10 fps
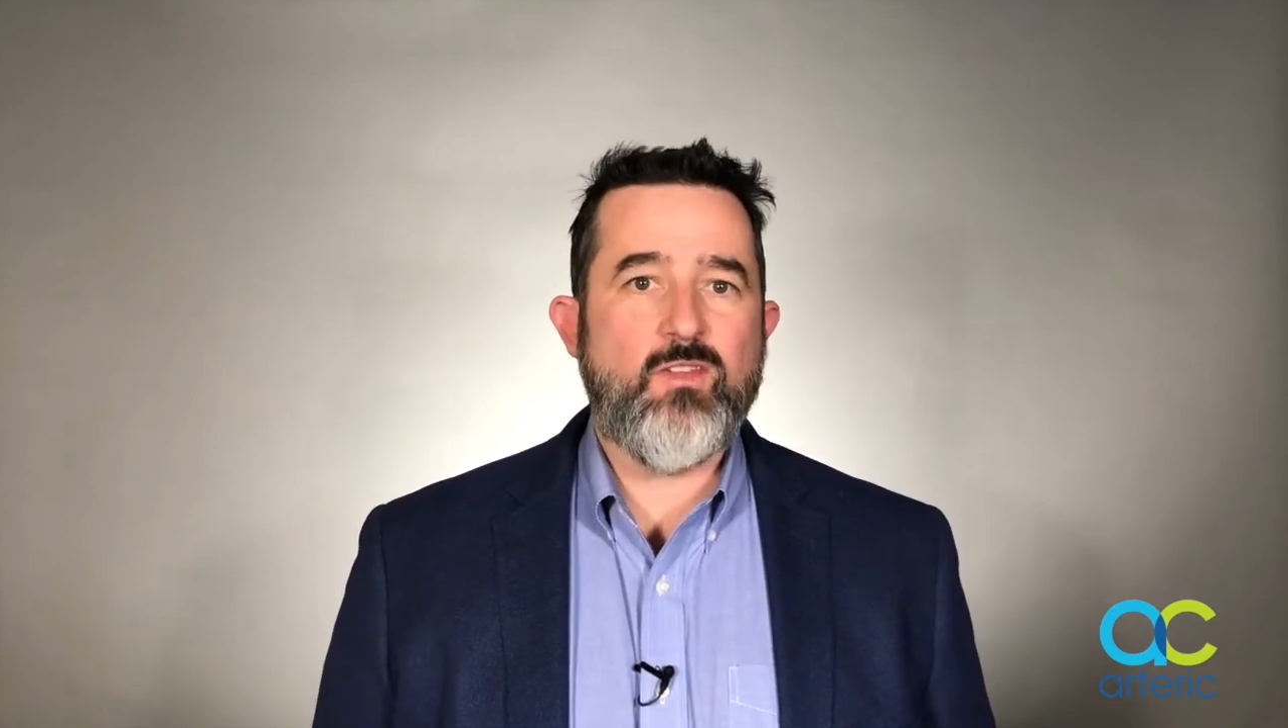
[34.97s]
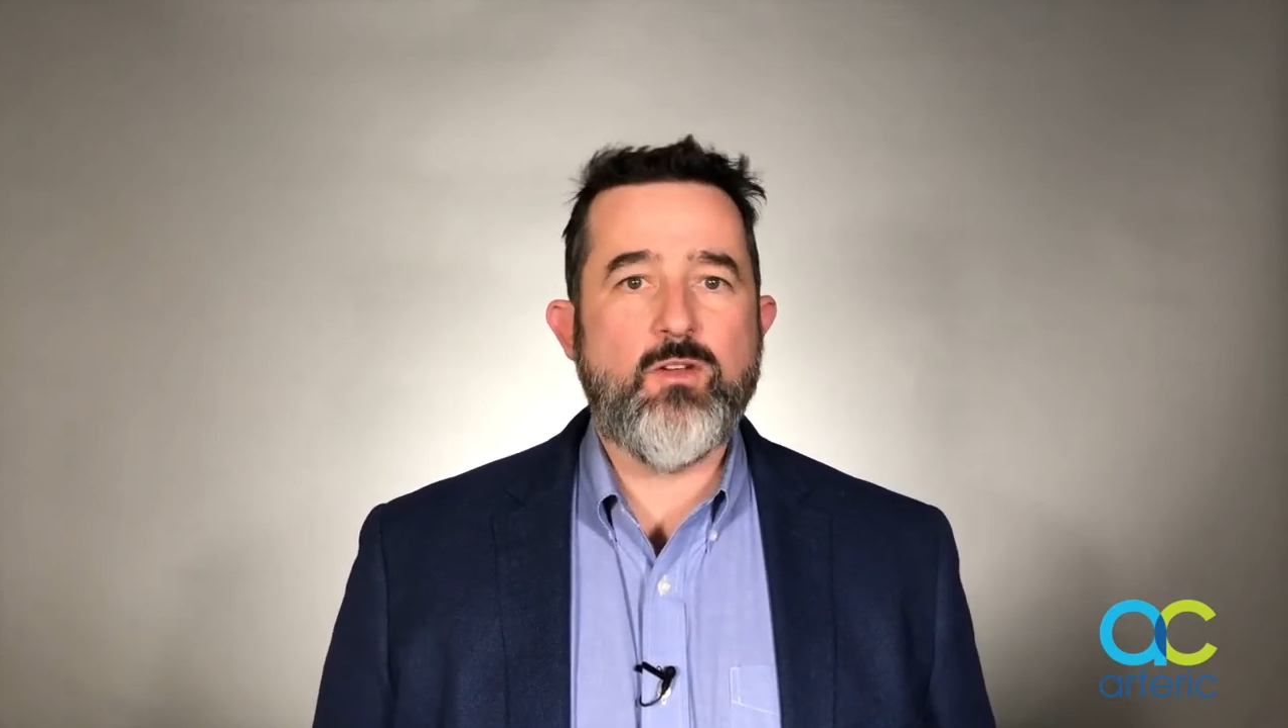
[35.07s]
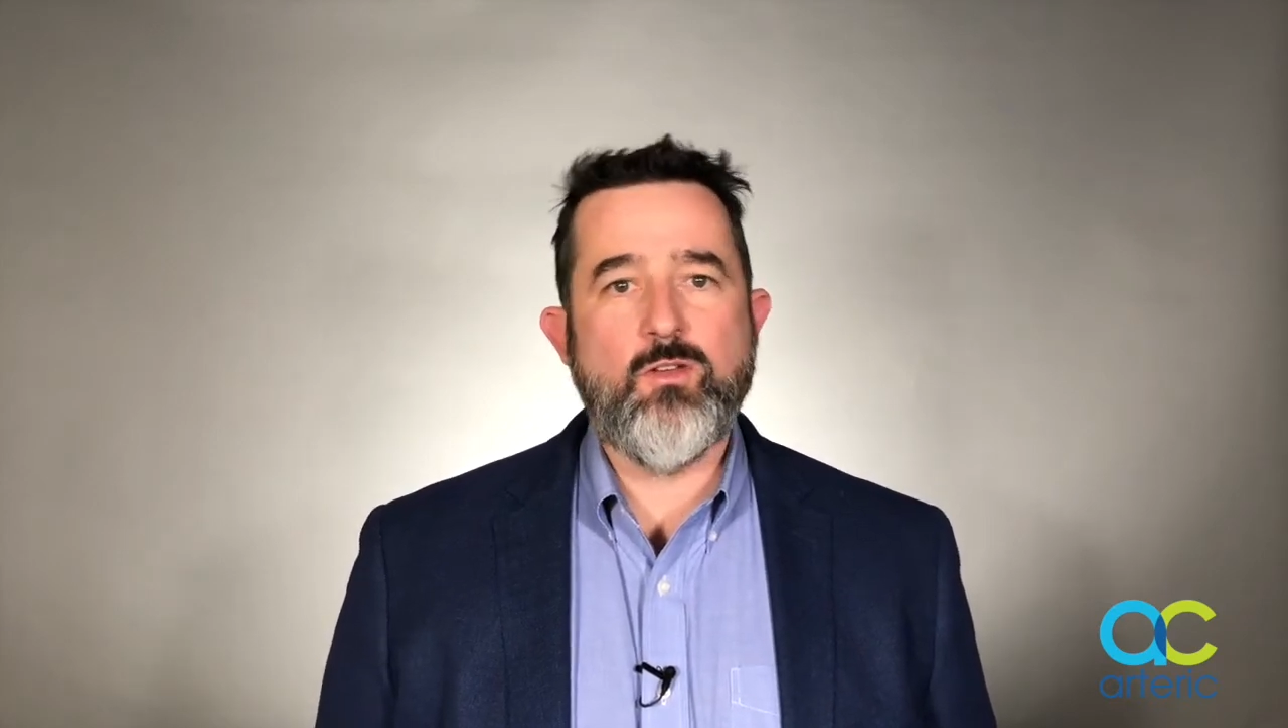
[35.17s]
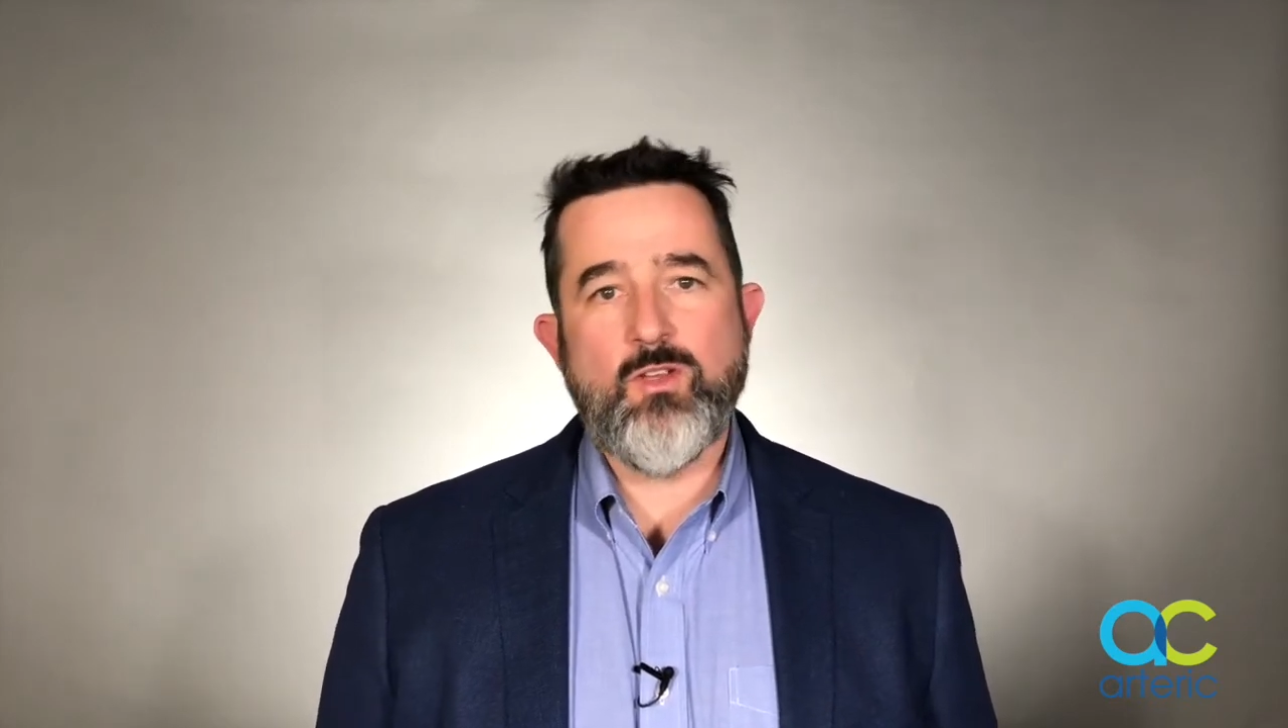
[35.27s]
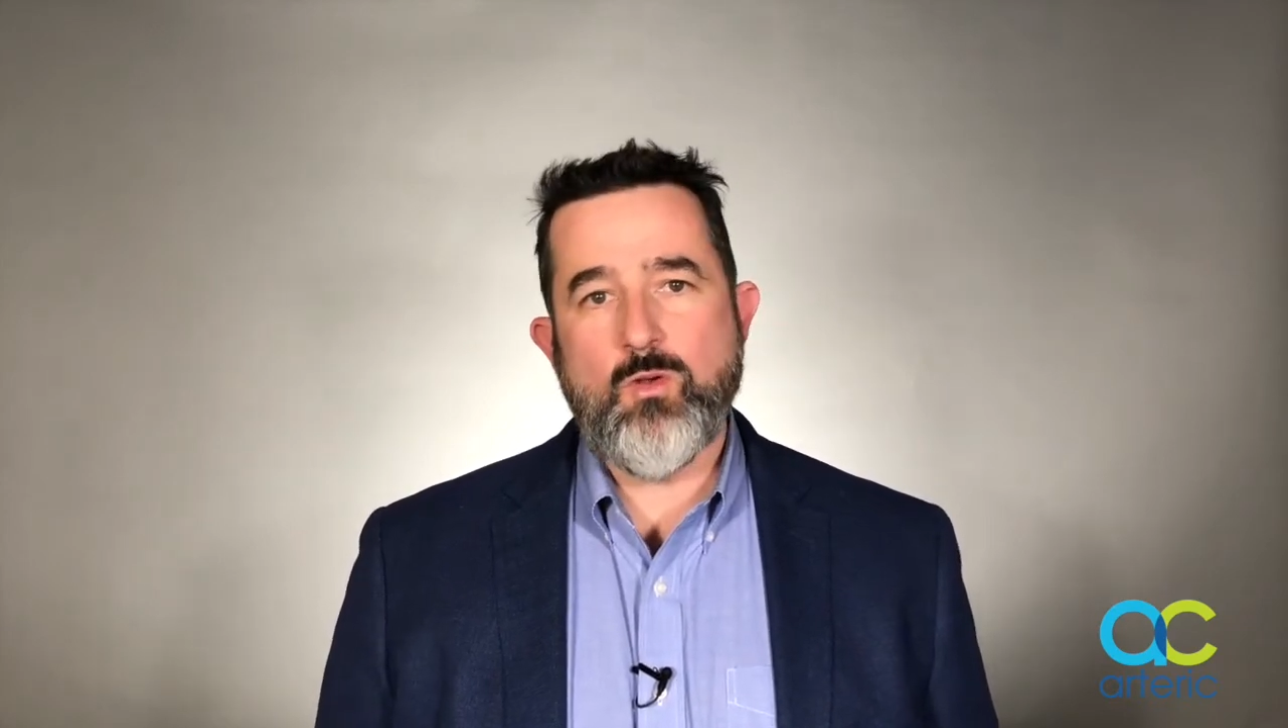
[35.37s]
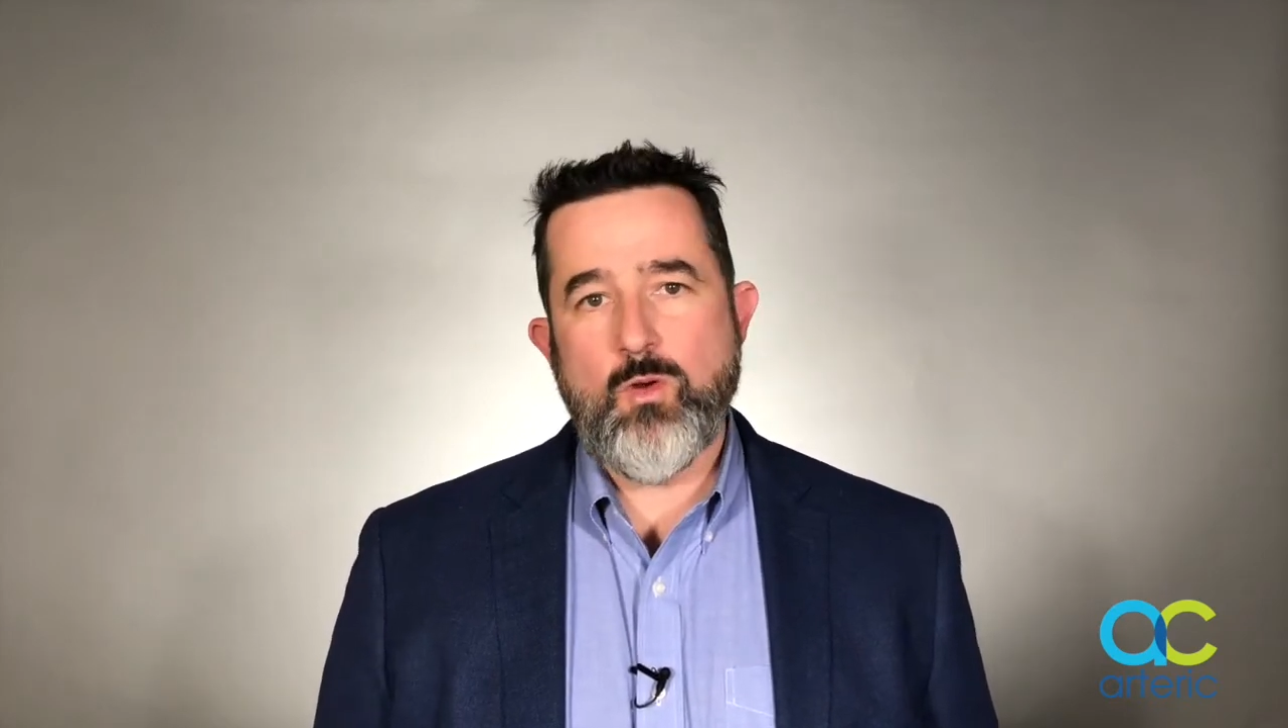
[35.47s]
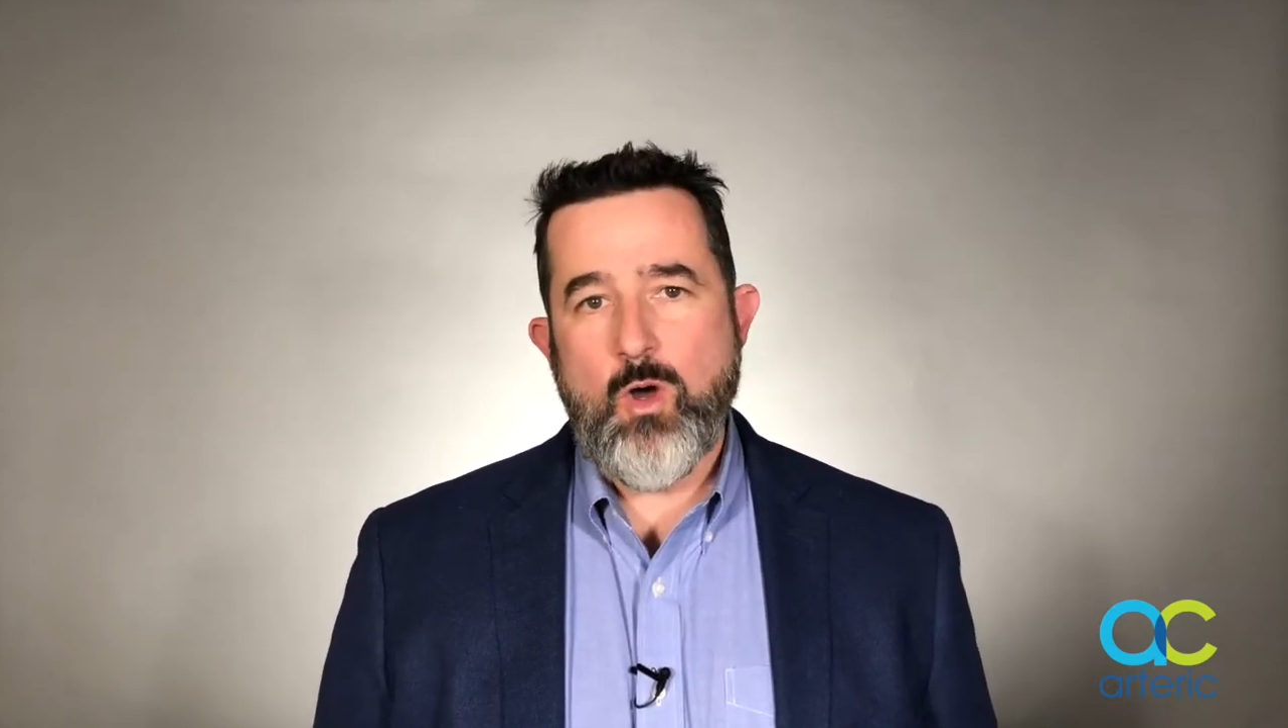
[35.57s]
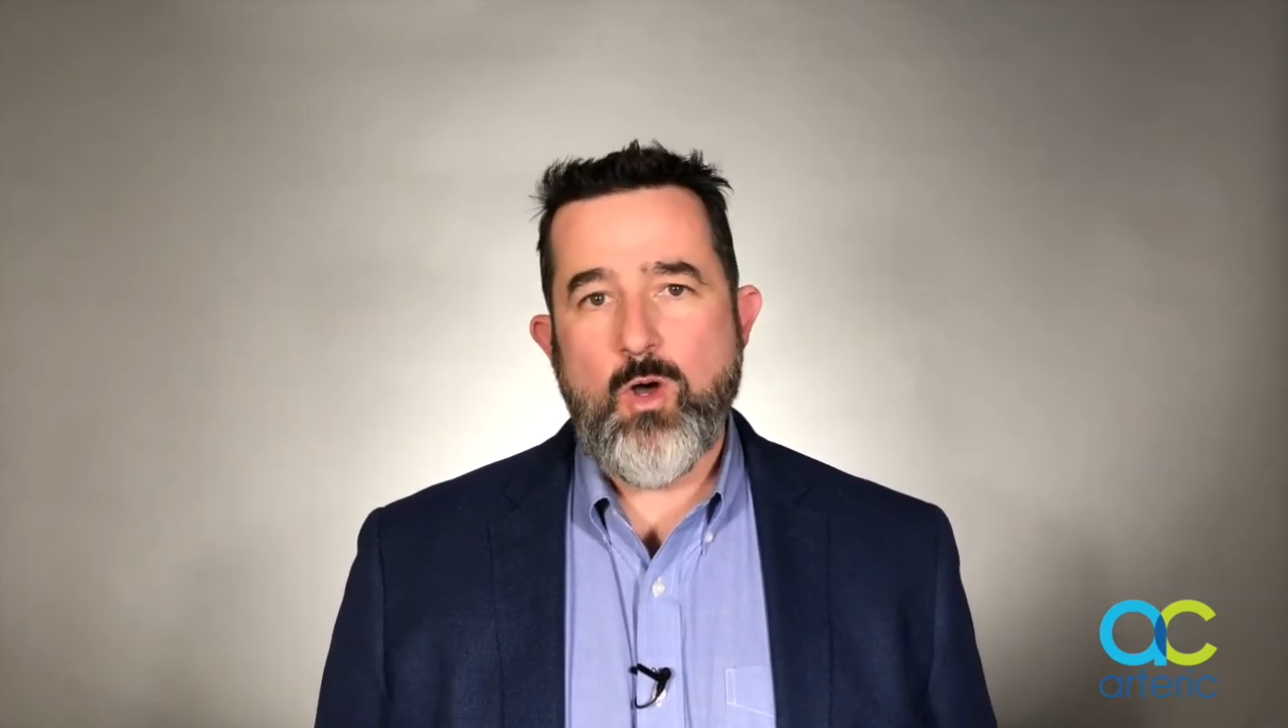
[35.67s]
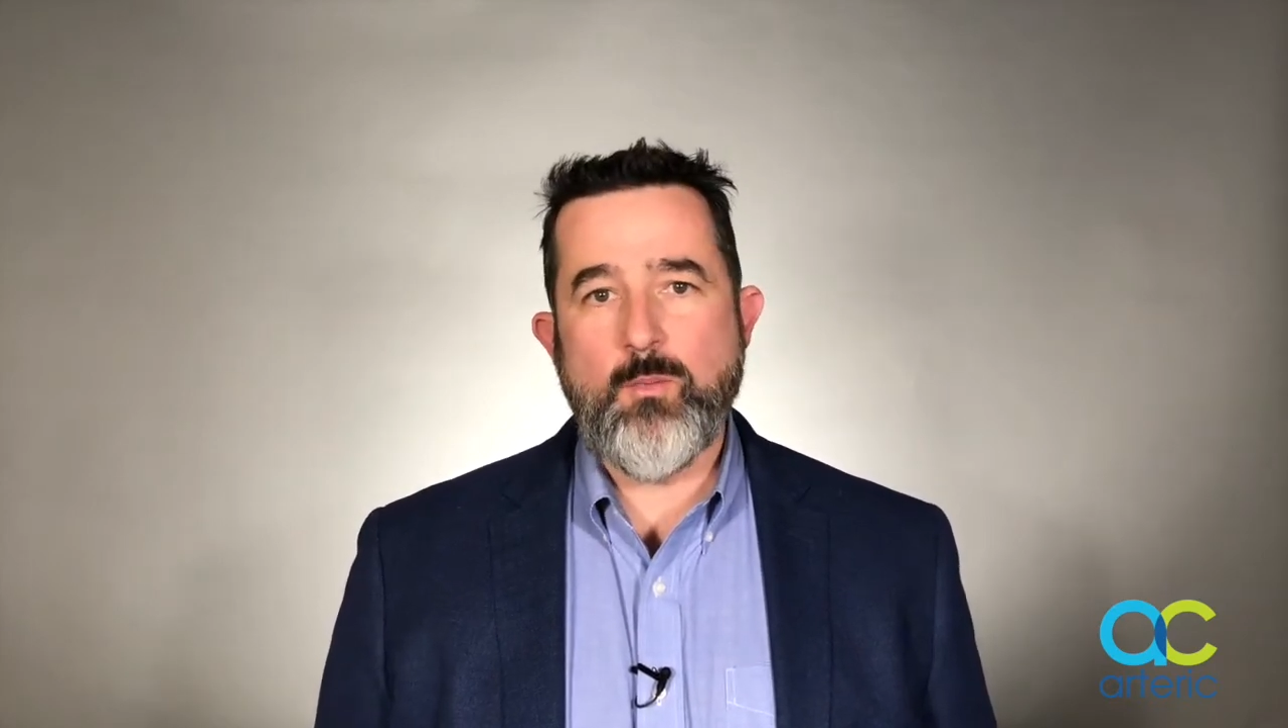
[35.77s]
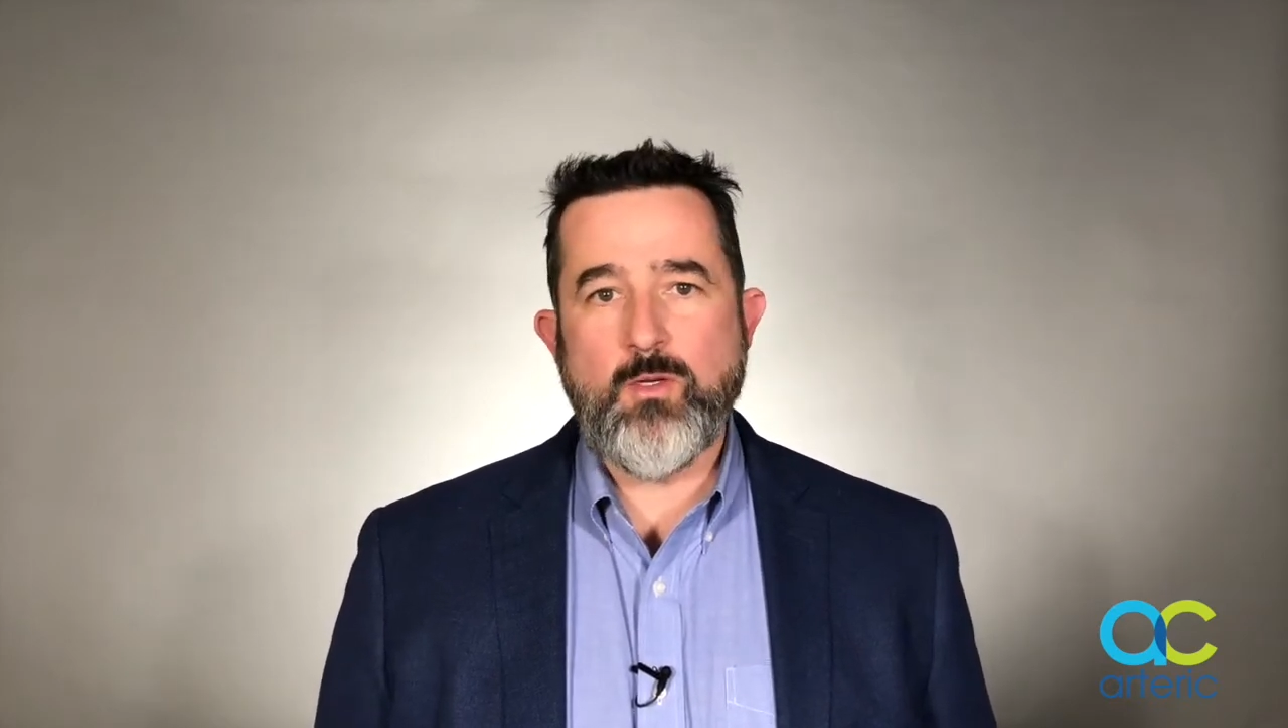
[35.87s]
they're using Google Home,